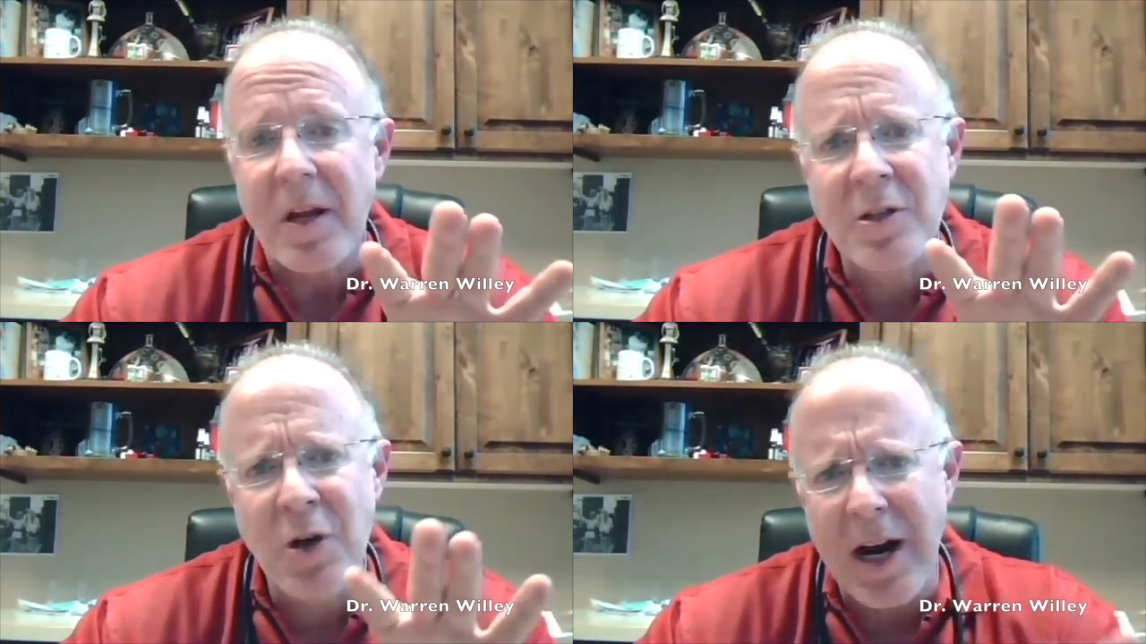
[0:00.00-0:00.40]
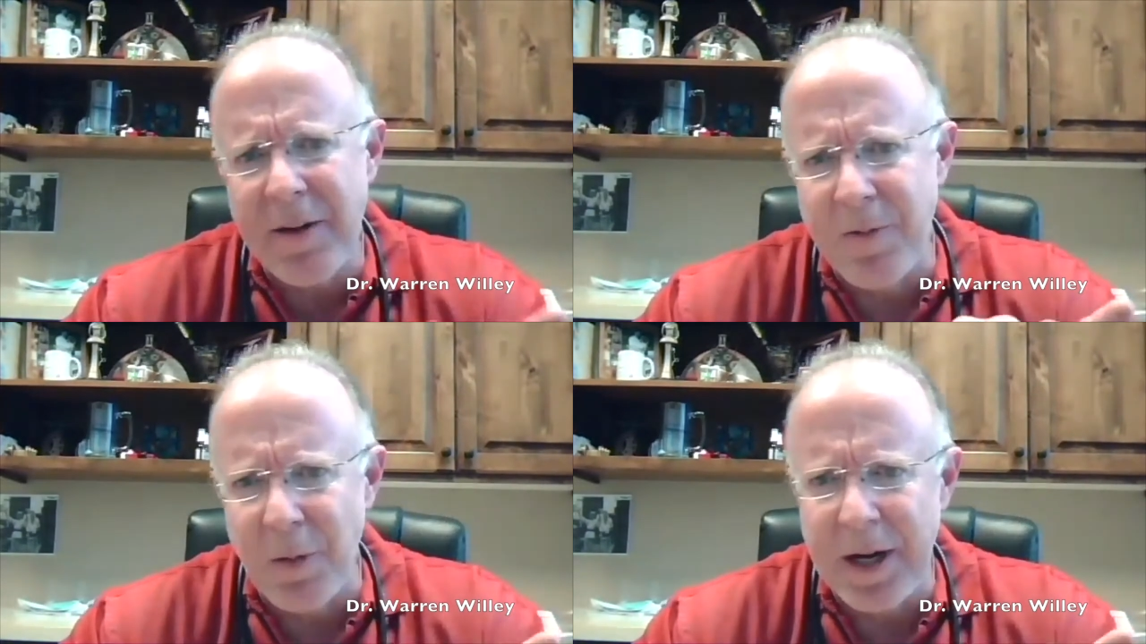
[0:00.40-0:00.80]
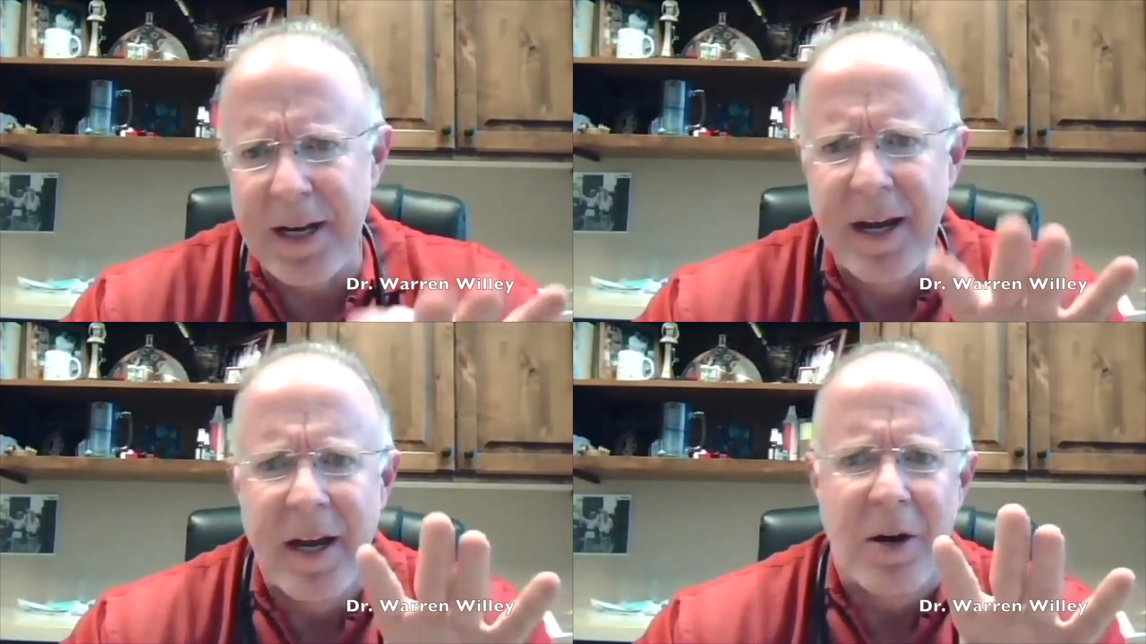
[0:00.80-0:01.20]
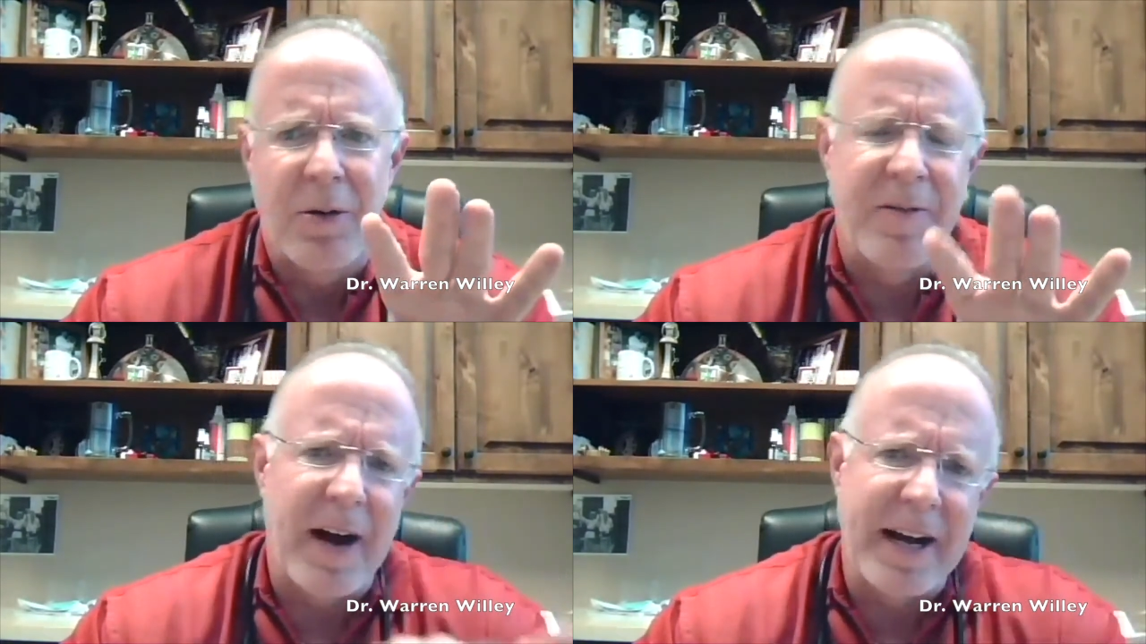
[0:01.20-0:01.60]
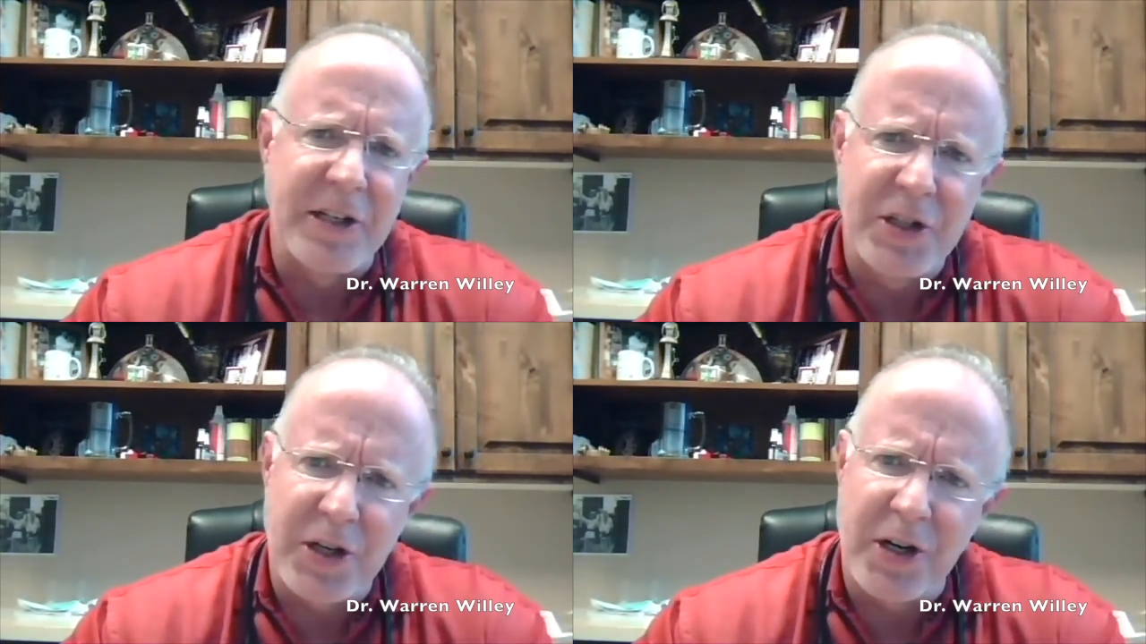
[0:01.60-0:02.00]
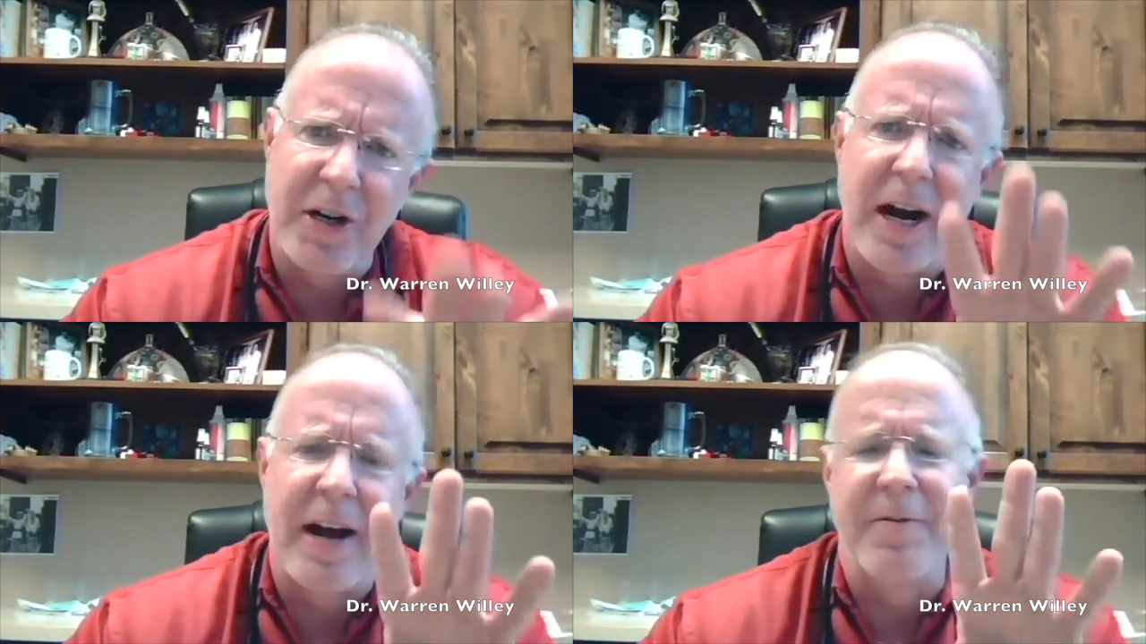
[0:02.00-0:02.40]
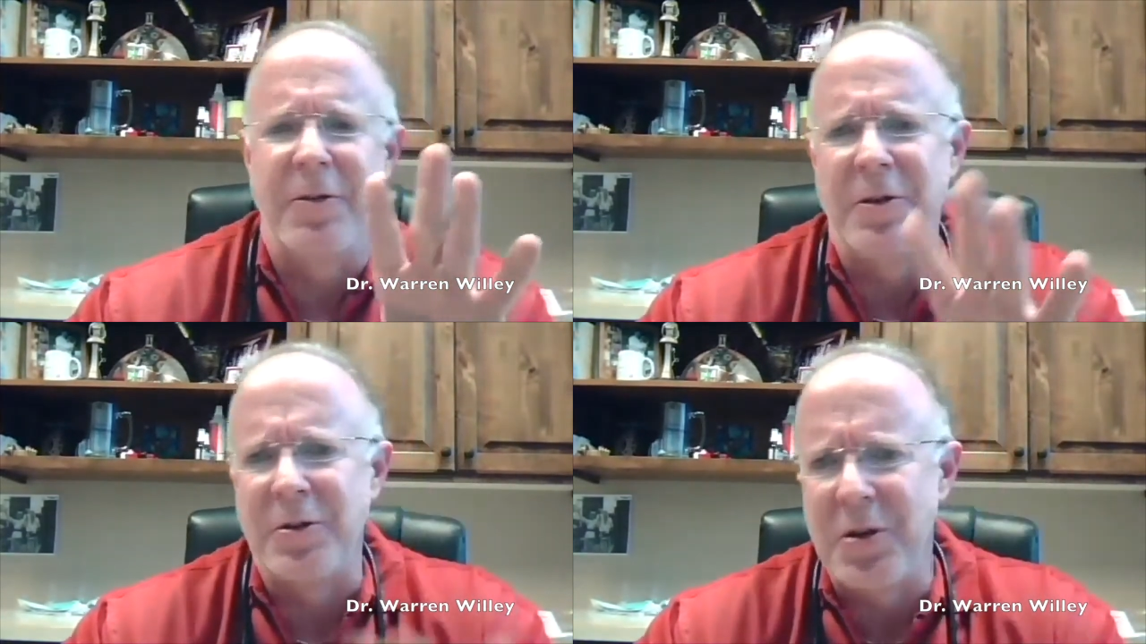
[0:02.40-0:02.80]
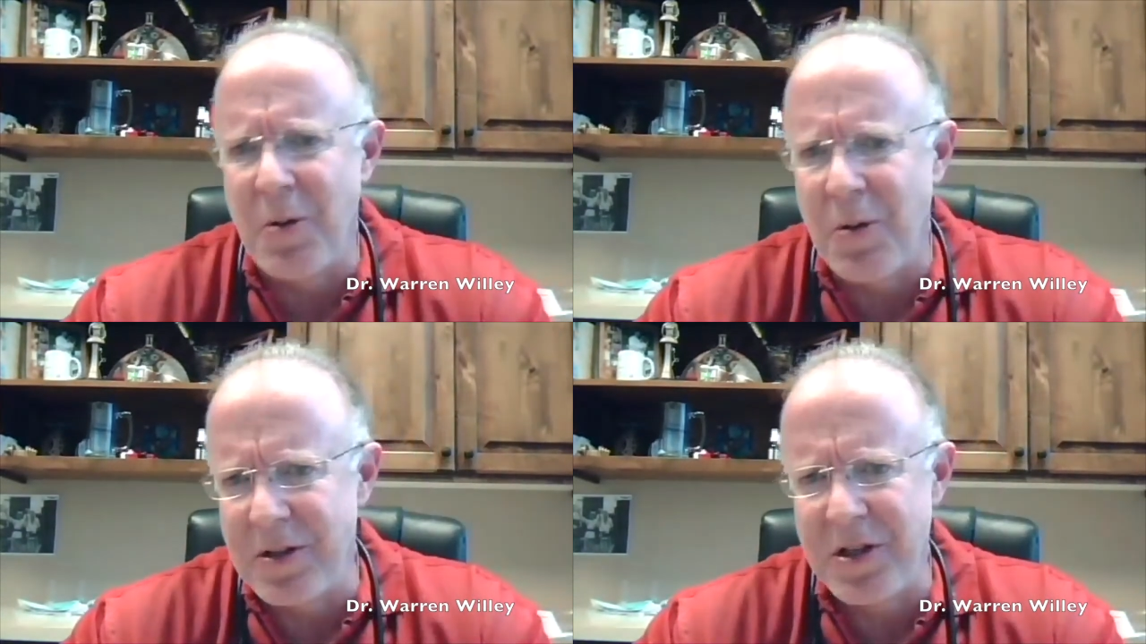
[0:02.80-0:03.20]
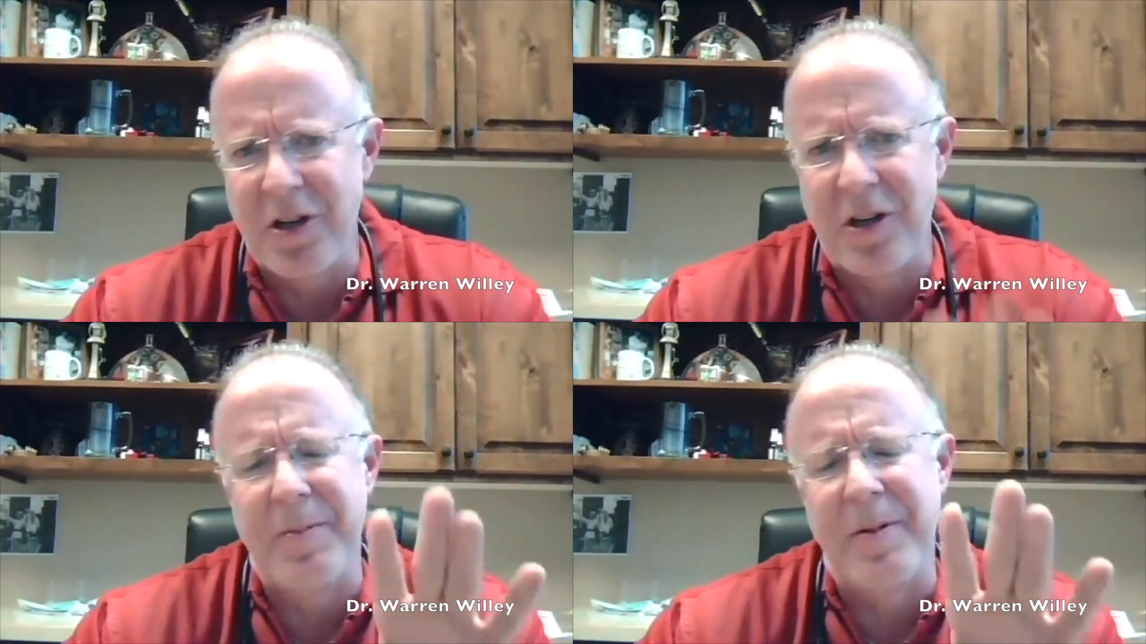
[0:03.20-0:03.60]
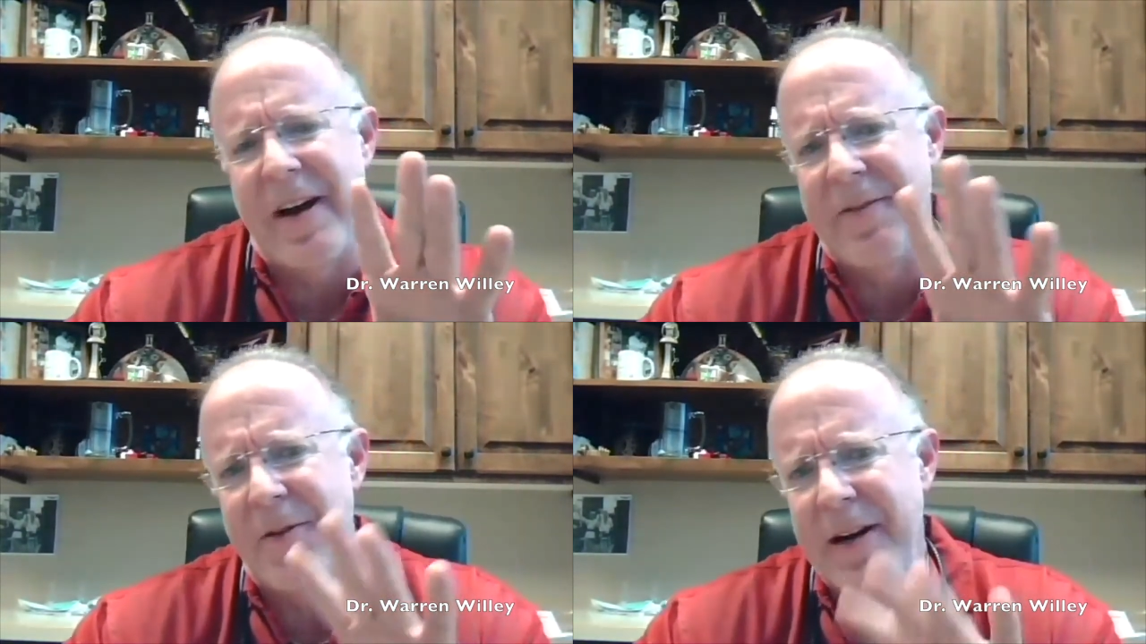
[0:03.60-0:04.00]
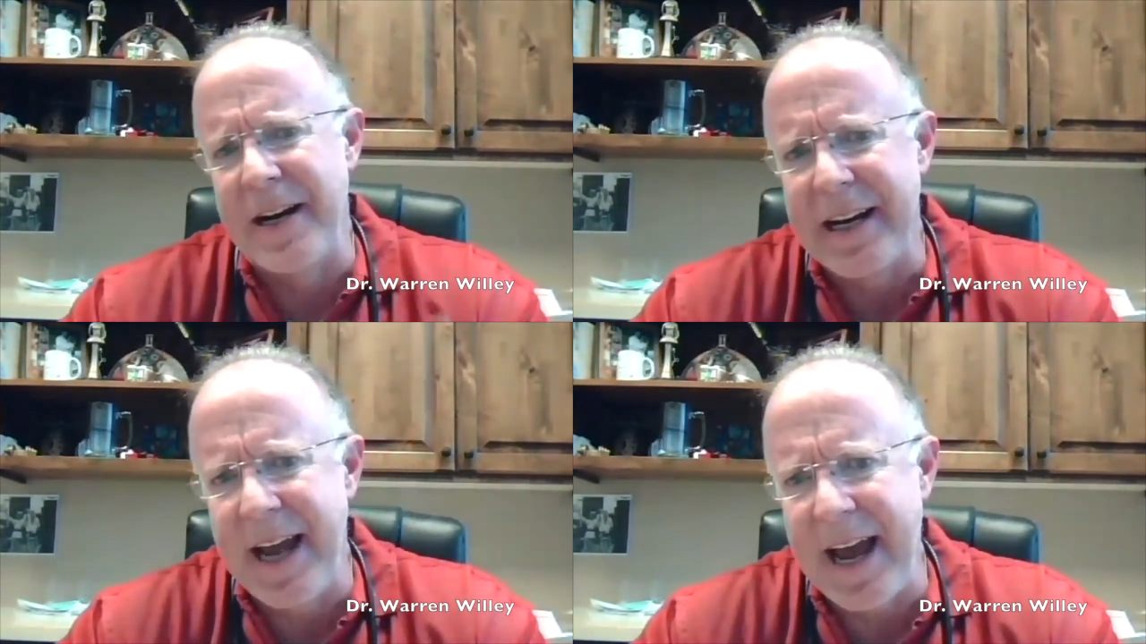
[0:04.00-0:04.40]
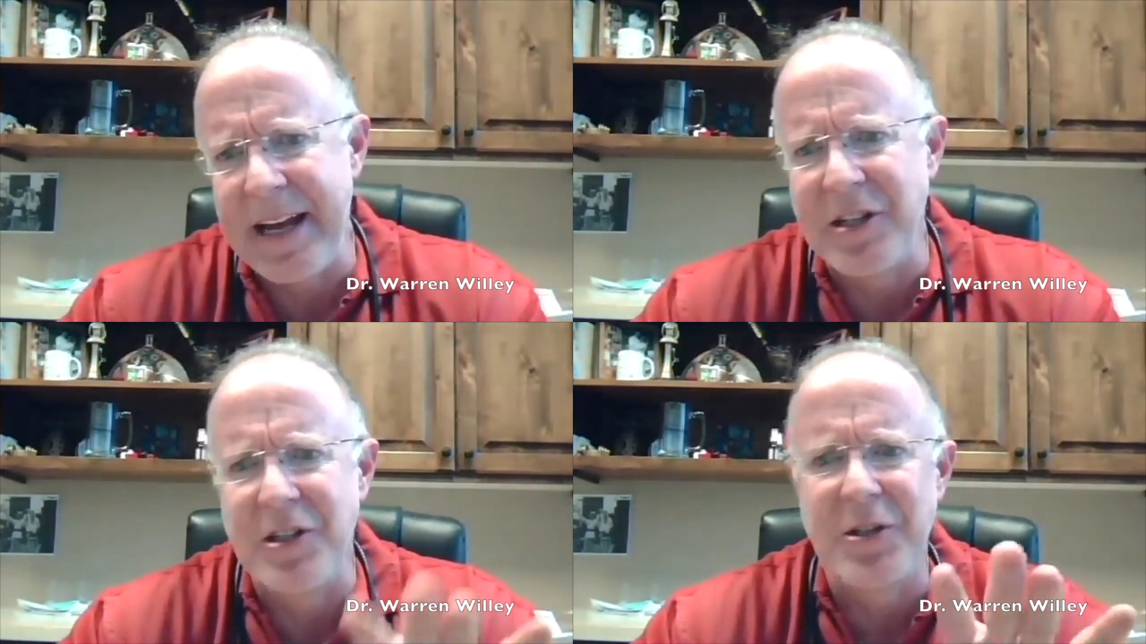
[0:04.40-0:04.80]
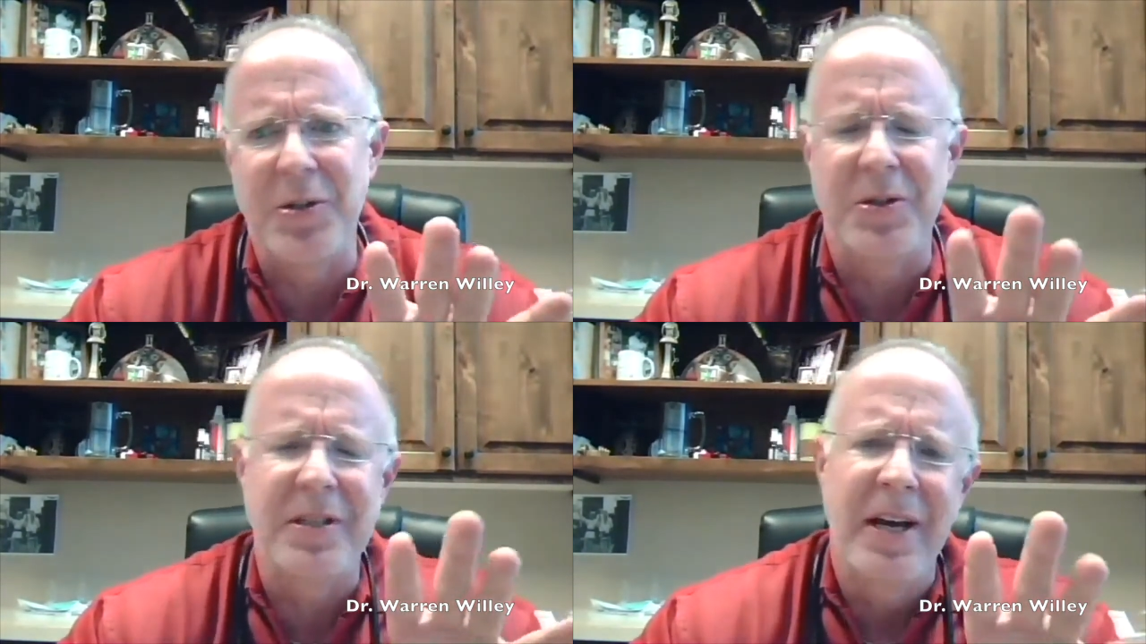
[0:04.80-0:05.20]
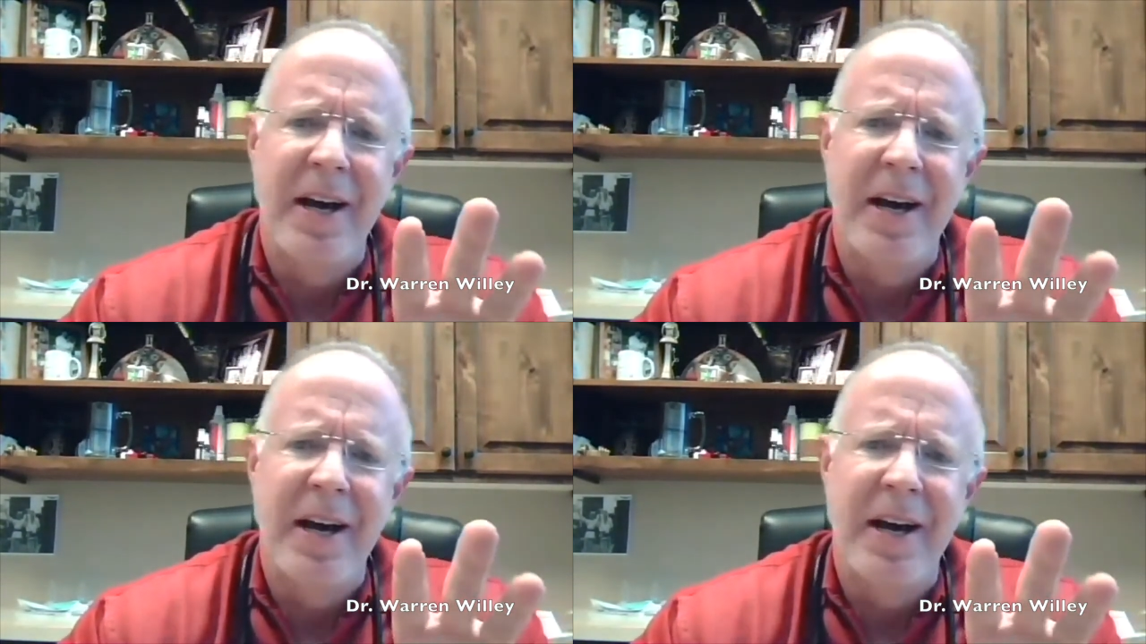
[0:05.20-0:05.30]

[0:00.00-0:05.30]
Try to avoid refined sugar, high fructose corn syrup, evaporated cane juice.